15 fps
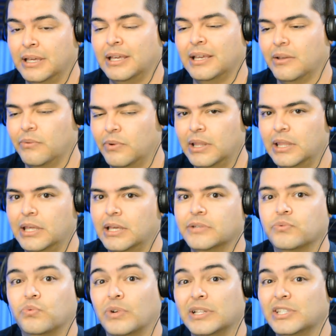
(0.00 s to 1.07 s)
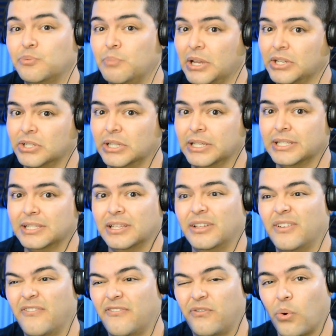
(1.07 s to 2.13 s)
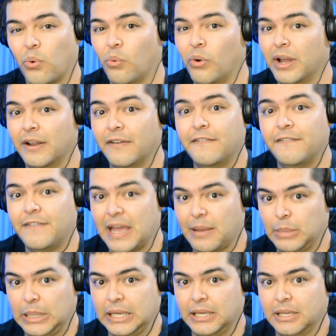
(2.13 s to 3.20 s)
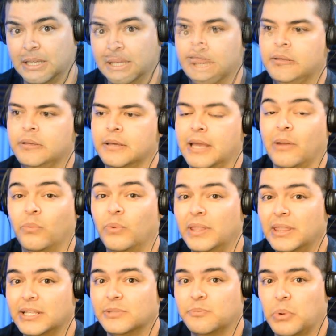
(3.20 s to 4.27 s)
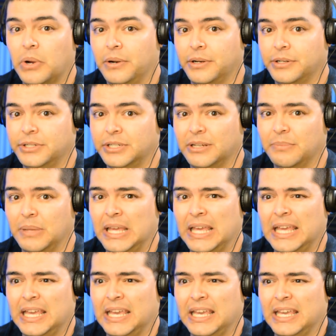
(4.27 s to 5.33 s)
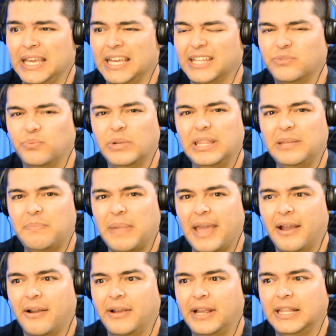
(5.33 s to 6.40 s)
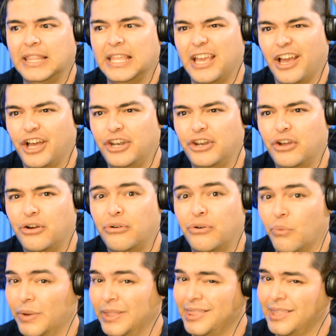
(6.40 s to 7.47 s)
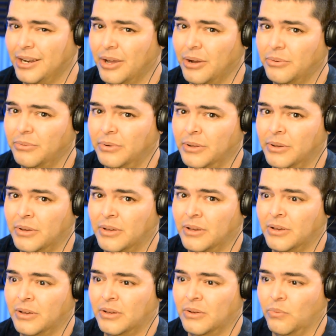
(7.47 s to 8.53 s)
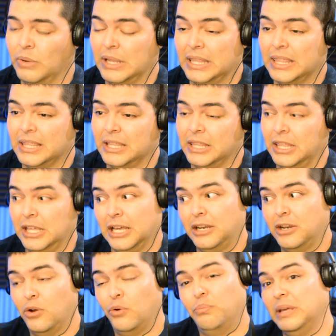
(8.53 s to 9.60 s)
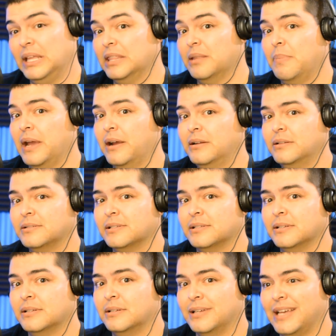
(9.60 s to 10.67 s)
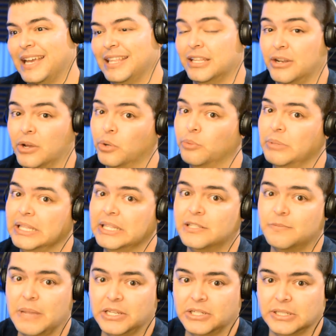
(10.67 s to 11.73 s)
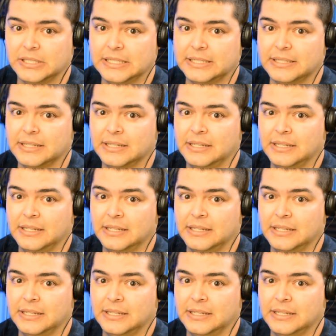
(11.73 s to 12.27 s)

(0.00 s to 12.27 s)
It really is one specialist for one family. And with this partnership, it's really pairing the unknown with the known, with the unknown being the parents and the known being the specialist.